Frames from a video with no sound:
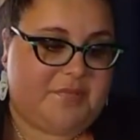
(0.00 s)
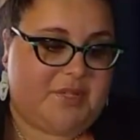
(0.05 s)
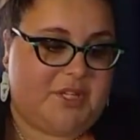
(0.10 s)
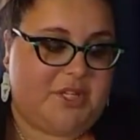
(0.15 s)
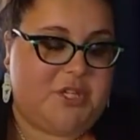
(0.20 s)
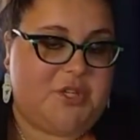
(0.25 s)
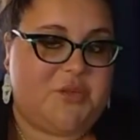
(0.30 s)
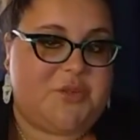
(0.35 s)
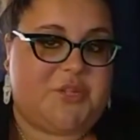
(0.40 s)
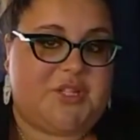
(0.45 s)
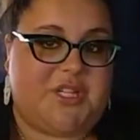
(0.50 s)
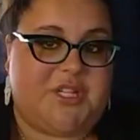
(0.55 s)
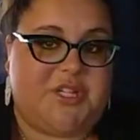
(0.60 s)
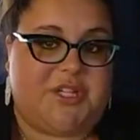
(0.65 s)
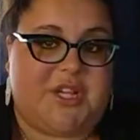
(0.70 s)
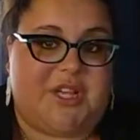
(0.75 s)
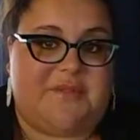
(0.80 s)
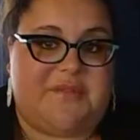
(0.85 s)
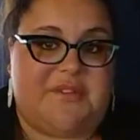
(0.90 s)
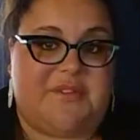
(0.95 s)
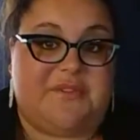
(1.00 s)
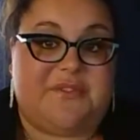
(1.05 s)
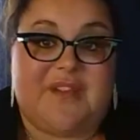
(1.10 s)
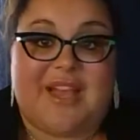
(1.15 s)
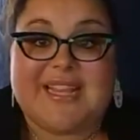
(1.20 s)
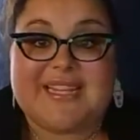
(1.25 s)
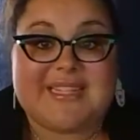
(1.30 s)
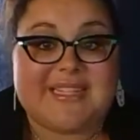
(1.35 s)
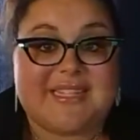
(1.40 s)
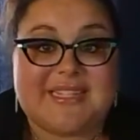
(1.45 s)
usage of
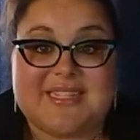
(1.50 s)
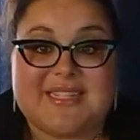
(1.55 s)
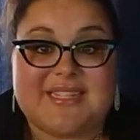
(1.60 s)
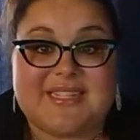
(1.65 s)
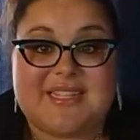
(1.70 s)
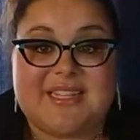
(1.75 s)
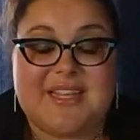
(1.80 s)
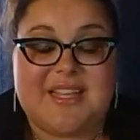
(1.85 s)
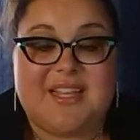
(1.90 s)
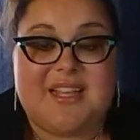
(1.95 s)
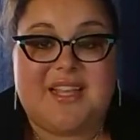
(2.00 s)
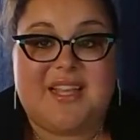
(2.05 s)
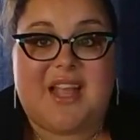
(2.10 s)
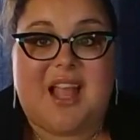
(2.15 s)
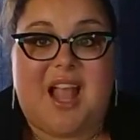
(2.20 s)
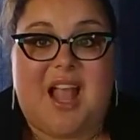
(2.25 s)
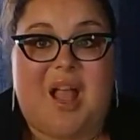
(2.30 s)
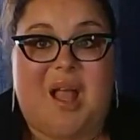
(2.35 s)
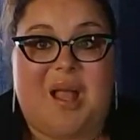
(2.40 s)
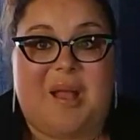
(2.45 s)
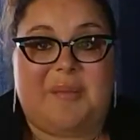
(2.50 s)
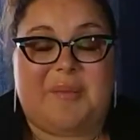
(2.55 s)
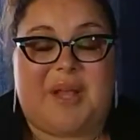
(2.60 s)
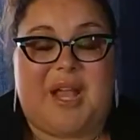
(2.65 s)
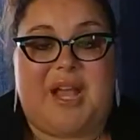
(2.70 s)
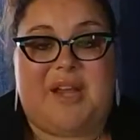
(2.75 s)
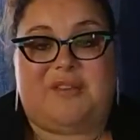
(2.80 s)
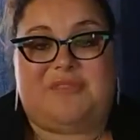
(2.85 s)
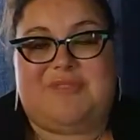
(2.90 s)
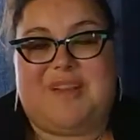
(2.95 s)
devices
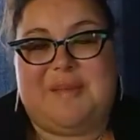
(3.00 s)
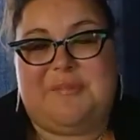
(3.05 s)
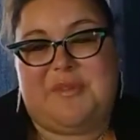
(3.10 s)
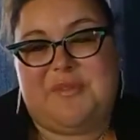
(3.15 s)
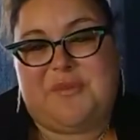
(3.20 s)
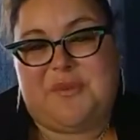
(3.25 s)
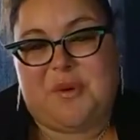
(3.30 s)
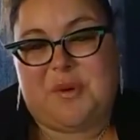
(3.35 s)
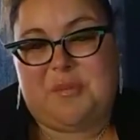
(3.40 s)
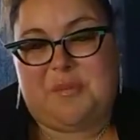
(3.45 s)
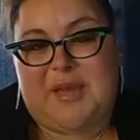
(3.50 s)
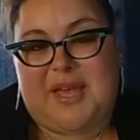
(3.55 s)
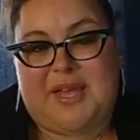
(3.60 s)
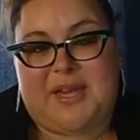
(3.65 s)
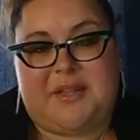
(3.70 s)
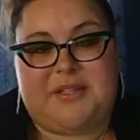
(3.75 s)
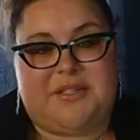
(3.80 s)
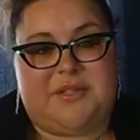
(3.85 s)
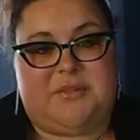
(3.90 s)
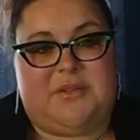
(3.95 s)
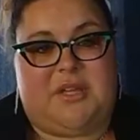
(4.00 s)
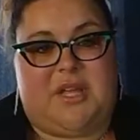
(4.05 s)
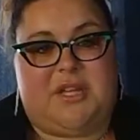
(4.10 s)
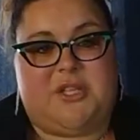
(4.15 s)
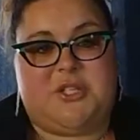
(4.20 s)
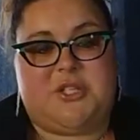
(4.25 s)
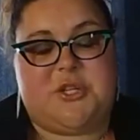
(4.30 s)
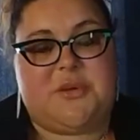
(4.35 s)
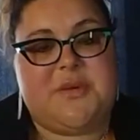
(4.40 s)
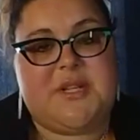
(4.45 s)
kind of right before bed. Is there a lot
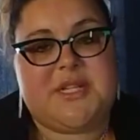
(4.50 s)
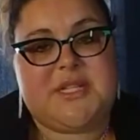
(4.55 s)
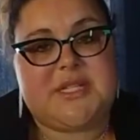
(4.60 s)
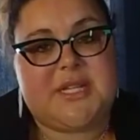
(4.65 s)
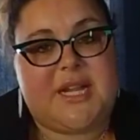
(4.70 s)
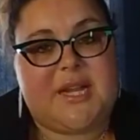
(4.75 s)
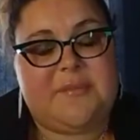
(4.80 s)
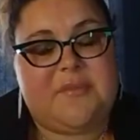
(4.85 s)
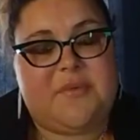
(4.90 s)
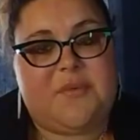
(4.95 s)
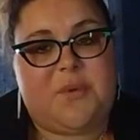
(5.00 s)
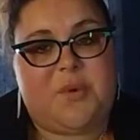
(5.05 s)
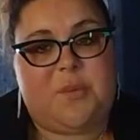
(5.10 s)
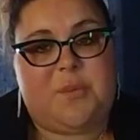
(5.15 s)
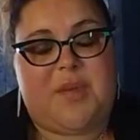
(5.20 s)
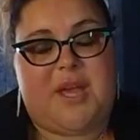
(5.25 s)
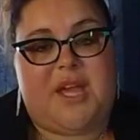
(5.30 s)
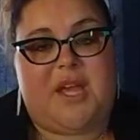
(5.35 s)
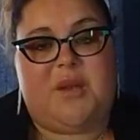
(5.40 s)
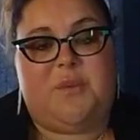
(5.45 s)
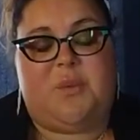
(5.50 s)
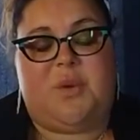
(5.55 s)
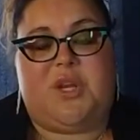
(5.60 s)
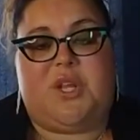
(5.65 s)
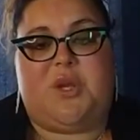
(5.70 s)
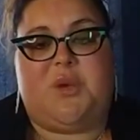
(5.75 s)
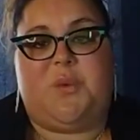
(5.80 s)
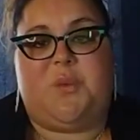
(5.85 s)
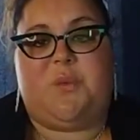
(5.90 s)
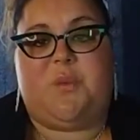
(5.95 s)
of screen time before bed? What
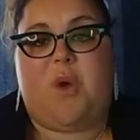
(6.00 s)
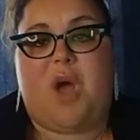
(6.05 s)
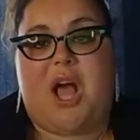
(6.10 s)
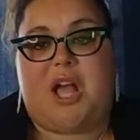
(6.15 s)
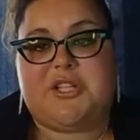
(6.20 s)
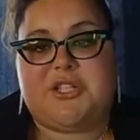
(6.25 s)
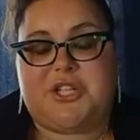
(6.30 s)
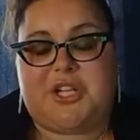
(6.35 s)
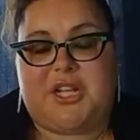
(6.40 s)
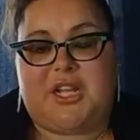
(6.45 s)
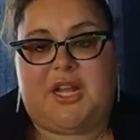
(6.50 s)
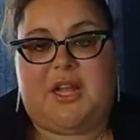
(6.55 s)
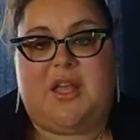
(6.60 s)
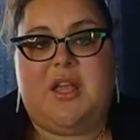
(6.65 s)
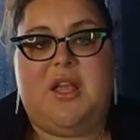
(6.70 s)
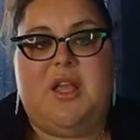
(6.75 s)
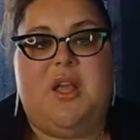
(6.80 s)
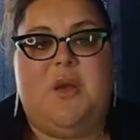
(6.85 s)
are you watching?